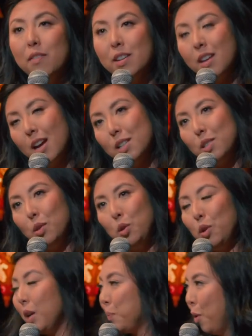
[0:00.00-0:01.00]
a nozzle
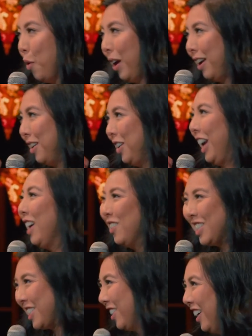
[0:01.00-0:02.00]
you can point, okay?
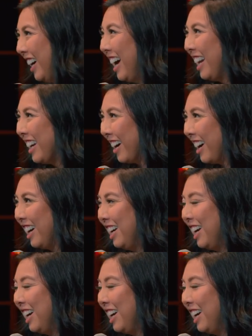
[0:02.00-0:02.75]
What's going on here?